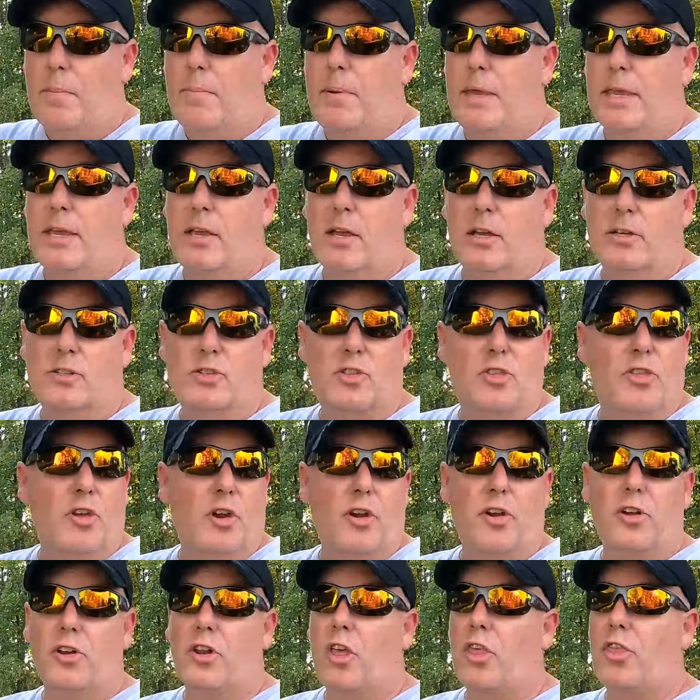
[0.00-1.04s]
because
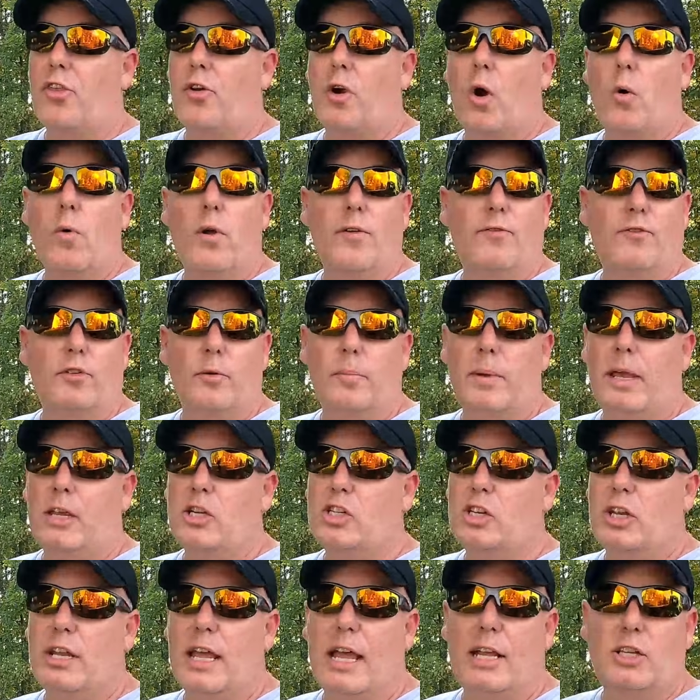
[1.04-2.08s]
they're going to throw
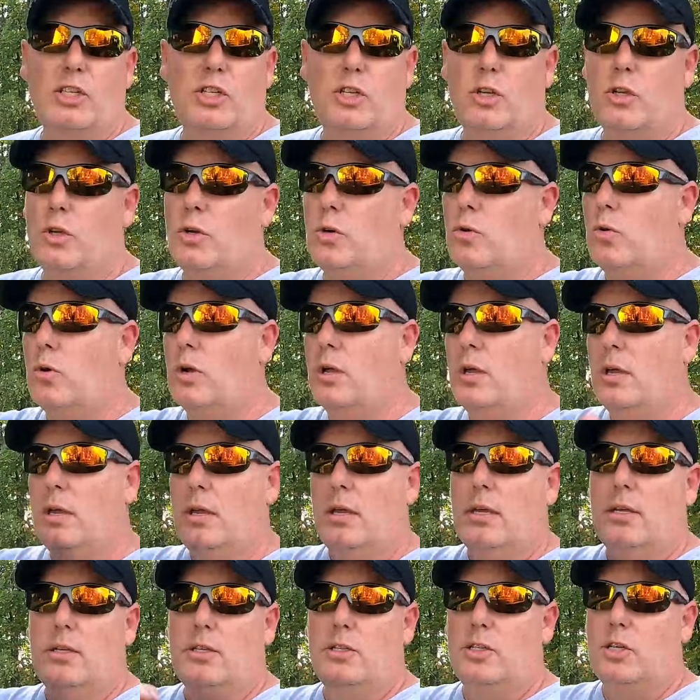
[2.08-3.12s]
information at you
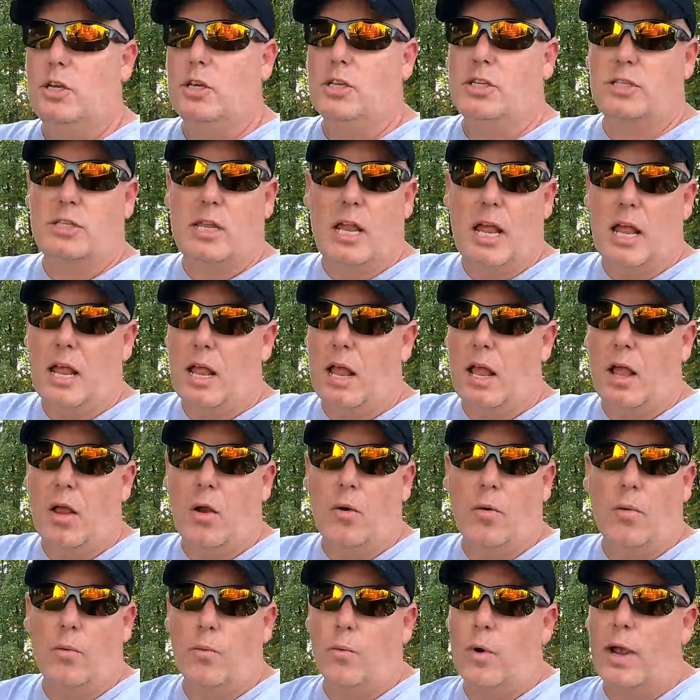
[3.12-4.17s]
just
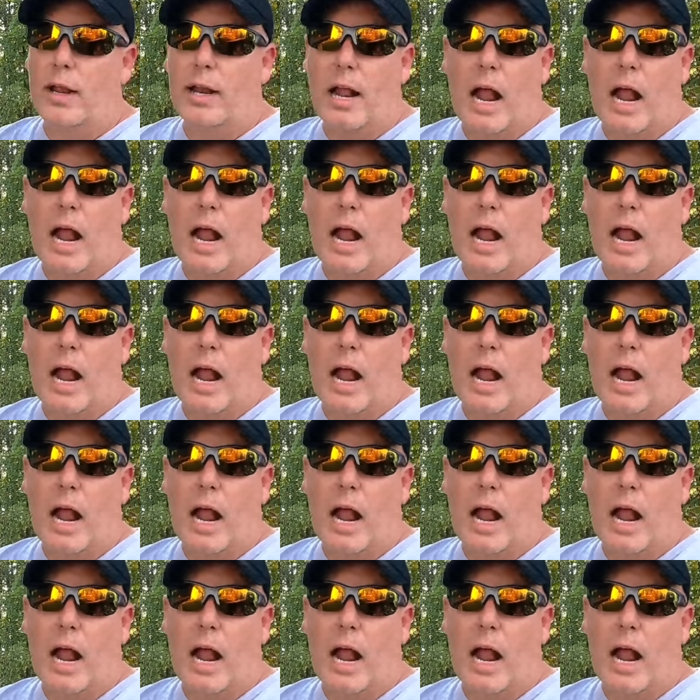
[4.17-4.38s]
right